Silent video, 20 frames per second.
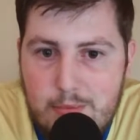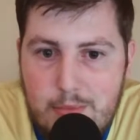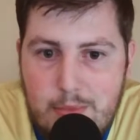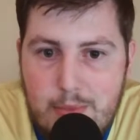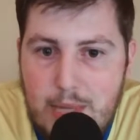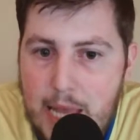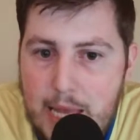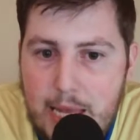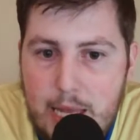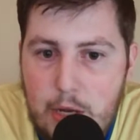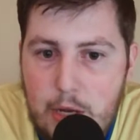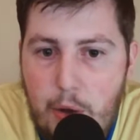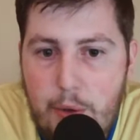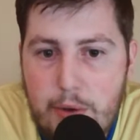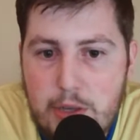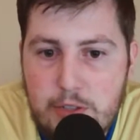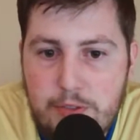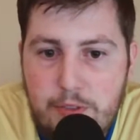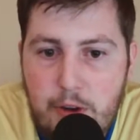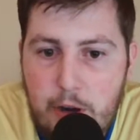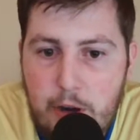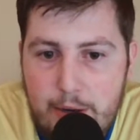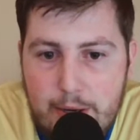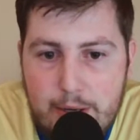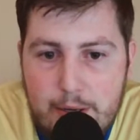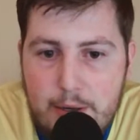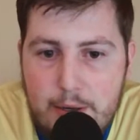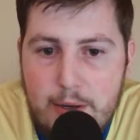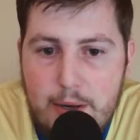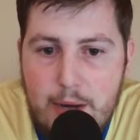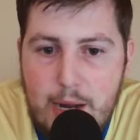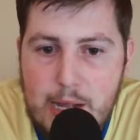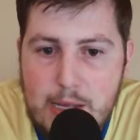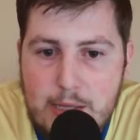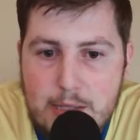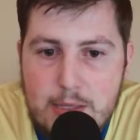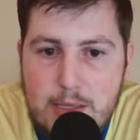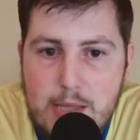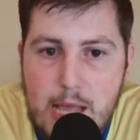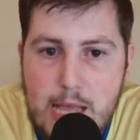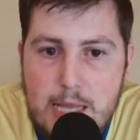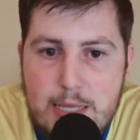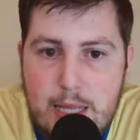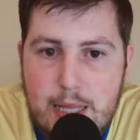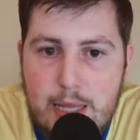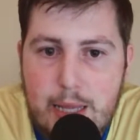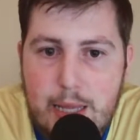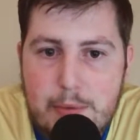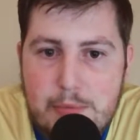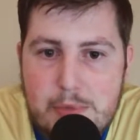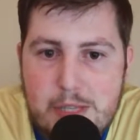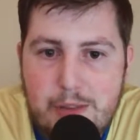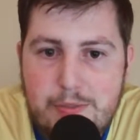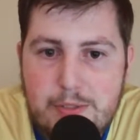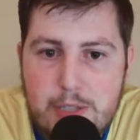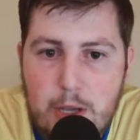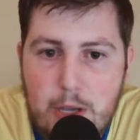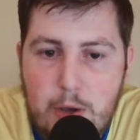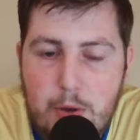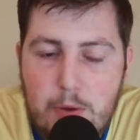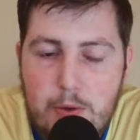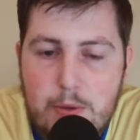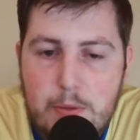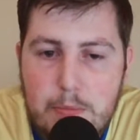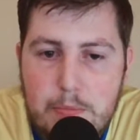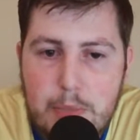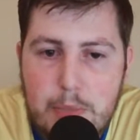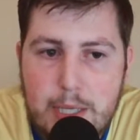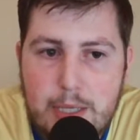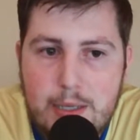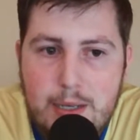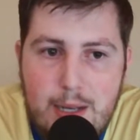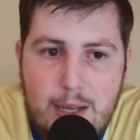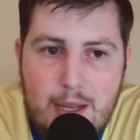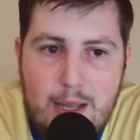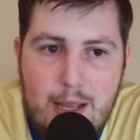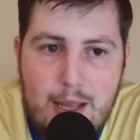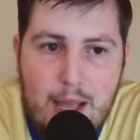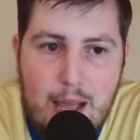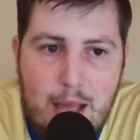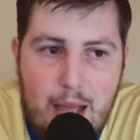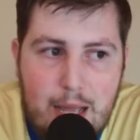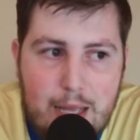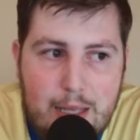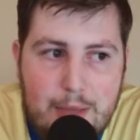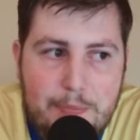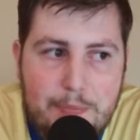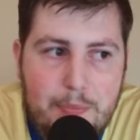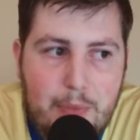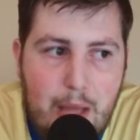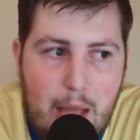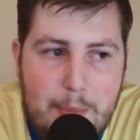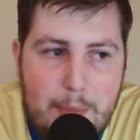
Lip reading: they can go as far as they let themselves go. But I'm a